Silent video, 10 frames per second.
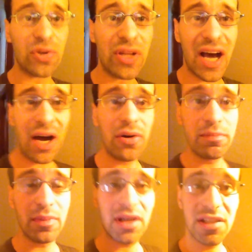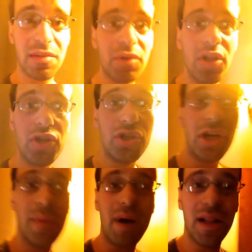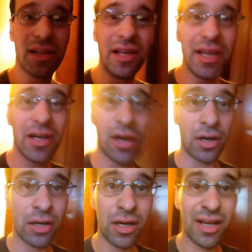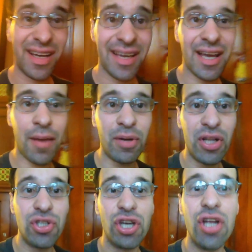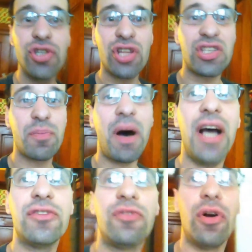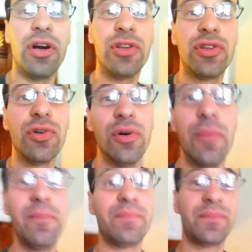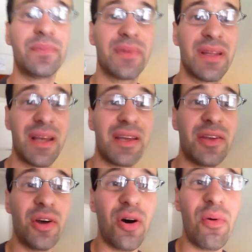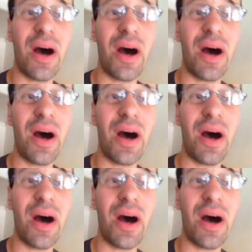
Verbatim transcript: What I'm gonna do now is I'm gonna drink malt liquor. I'm gonna change the spot for it too.